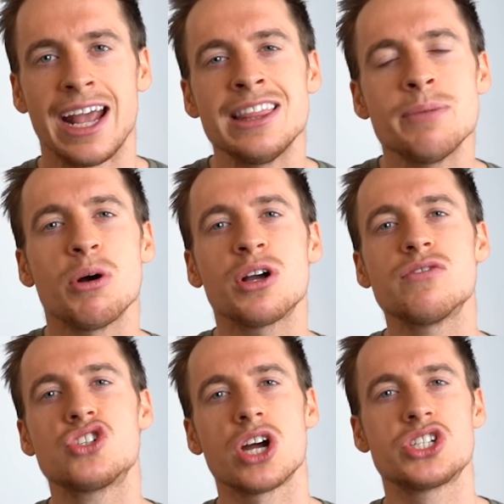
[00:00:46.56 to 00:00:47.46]
In the book
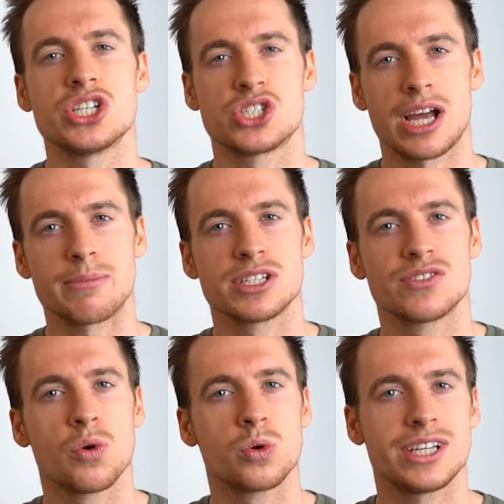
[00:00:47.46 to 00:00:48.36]
of Judges, chapters
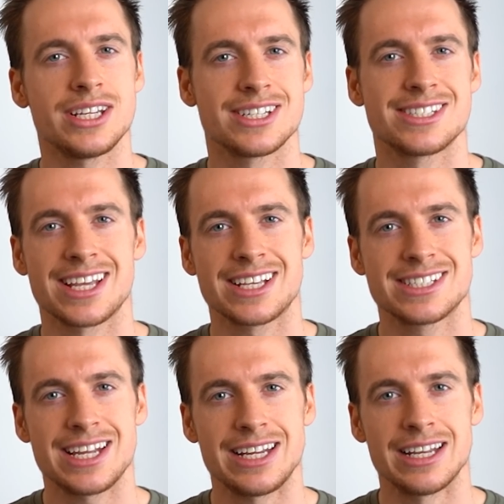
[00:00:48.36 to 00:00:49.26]
14 to
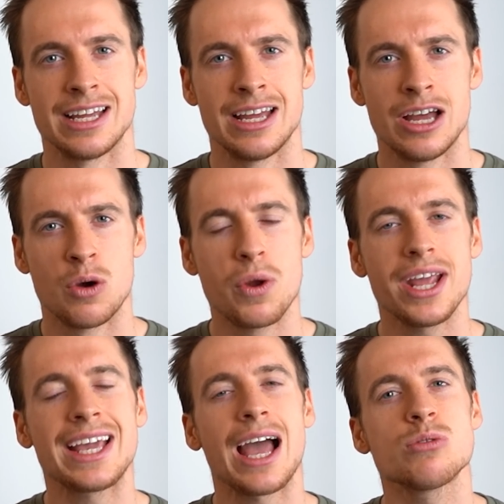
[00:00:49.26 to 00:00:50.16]
16, we
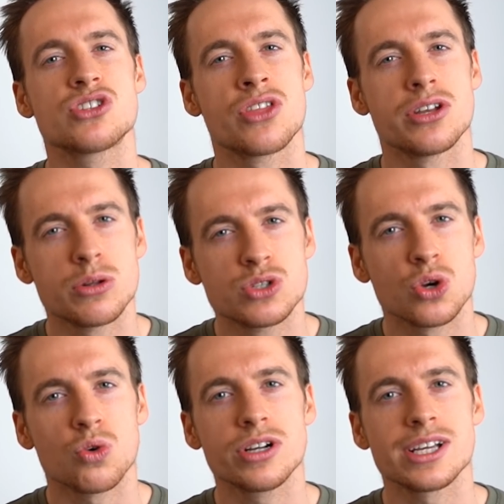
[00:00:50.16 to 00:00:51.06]
encounter the
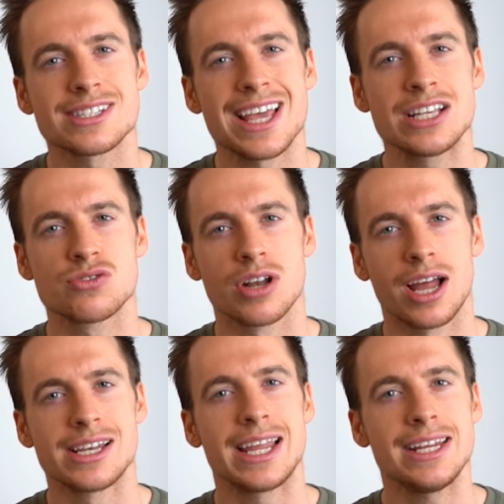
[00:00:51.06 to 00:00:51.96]
notorious
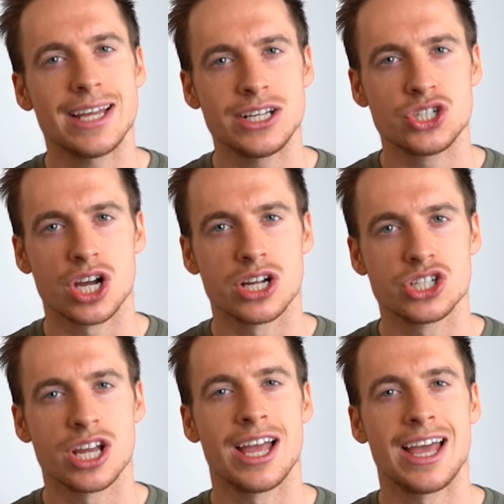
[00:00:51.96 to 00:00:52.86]
Israelite leader and
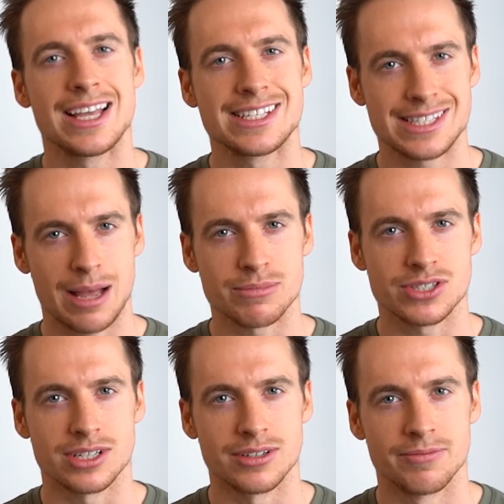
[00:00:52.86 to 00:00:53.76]
judge,
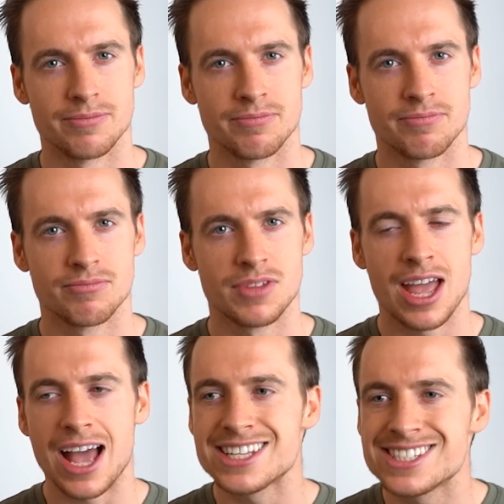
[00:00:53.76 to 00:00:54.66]
Samson,
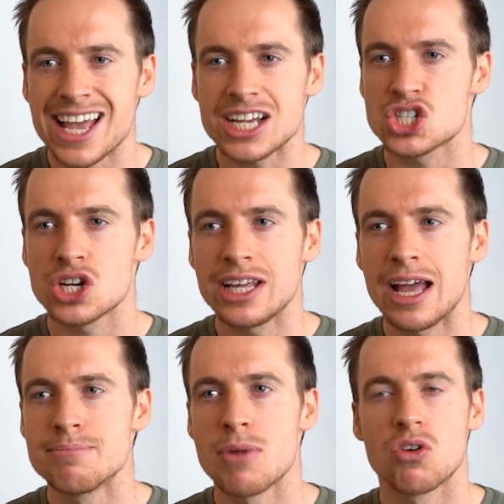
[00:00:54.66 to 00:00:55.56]
a sexually
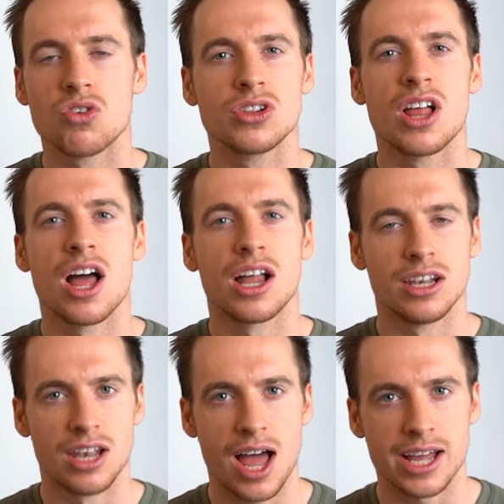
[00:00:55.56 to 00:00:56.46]
immoral
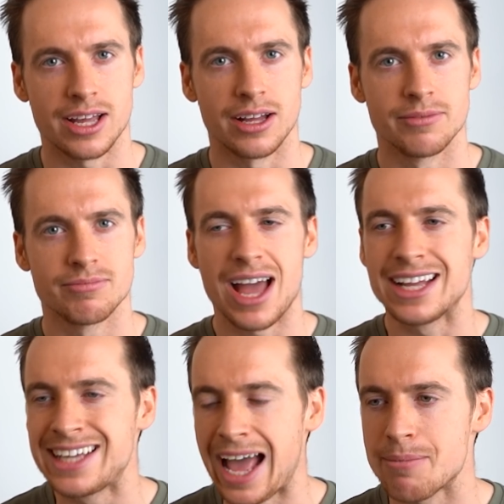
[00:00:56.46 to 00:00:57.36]
liar, a
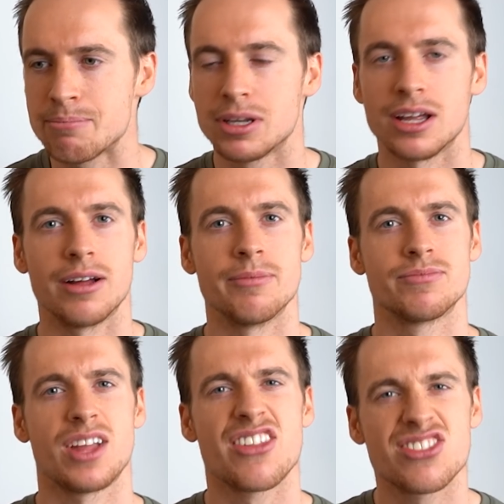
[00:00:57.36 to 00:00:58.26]
gambler,
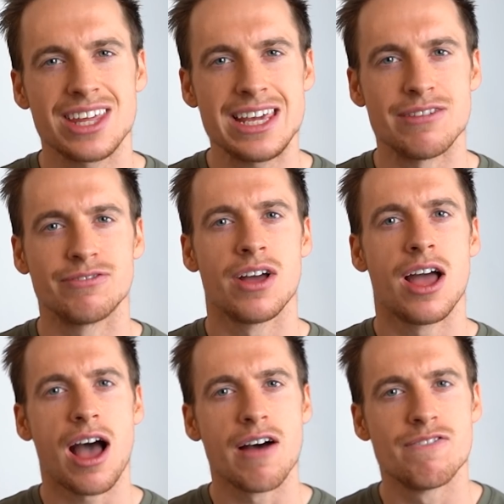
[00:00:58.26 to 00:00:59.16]
a thief,
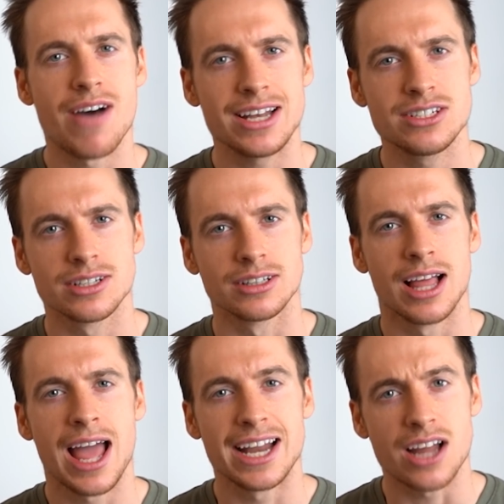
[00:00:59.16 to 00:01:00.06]
a vandal,
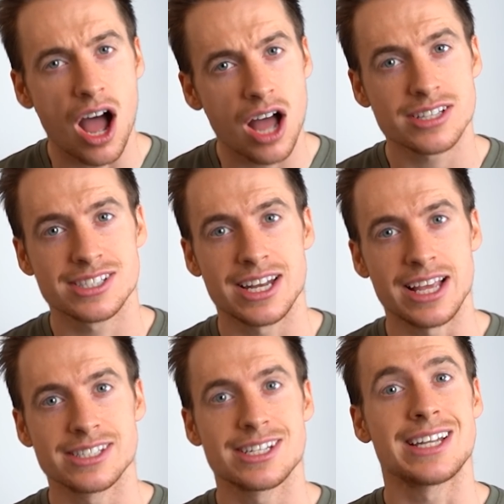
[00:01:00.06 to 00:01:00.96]
an
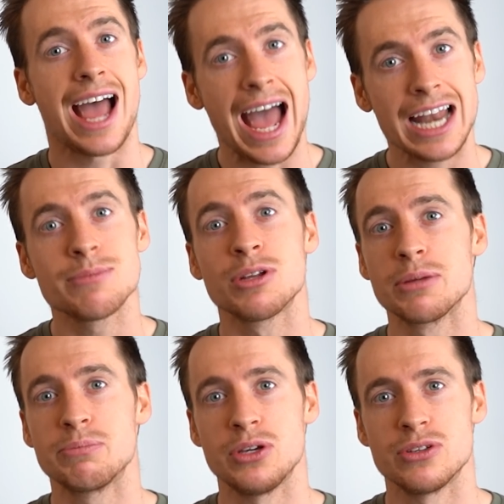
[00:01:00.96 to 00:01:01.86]
arsonist, an animal
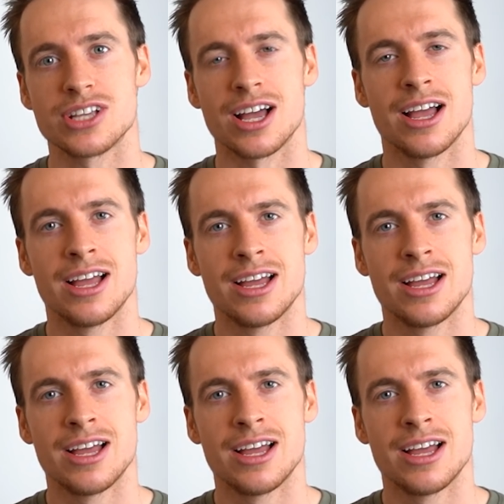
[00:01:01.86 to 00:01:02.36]
abuser,